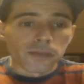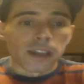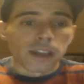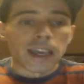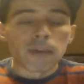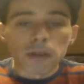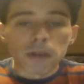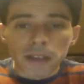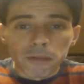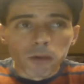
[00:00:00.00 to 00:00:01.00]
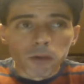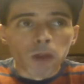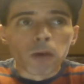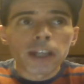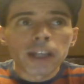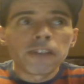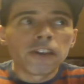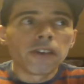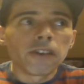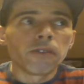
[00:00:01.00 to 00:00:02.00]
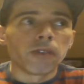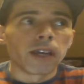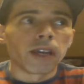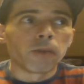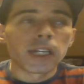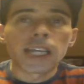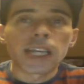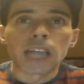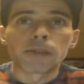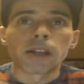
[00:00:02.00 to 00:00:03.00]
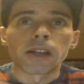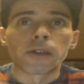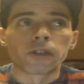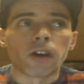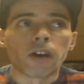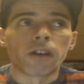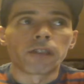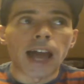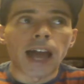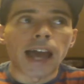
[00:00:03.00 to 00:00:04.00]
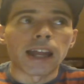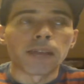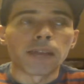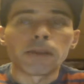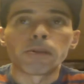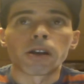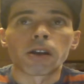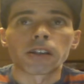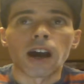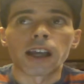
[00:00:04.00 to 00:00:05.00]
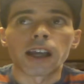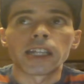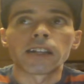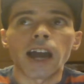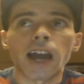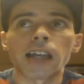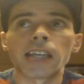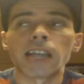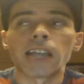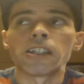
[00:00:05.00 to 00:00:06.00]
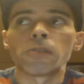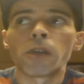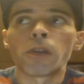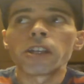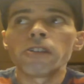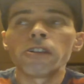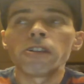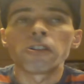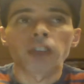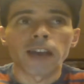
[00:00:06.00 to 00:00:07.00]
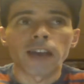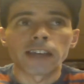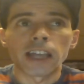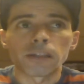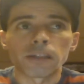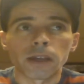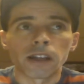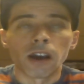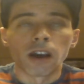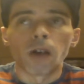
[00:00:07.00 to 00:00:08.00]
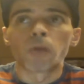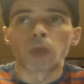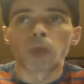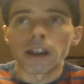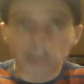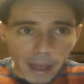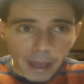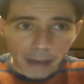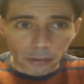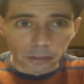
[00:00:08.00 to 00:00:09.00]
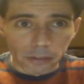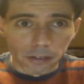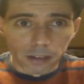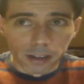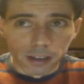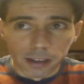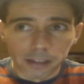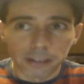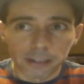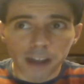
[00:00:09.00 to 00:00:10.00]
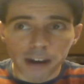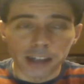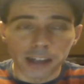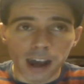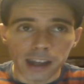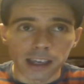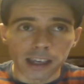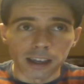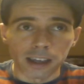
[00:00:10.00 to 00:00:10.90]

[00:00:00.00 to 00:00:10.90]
What do you do when engagement levels fall flat and people aren't talking or not engaging? What do you do to drive engagement? Run your mouth. Start talking.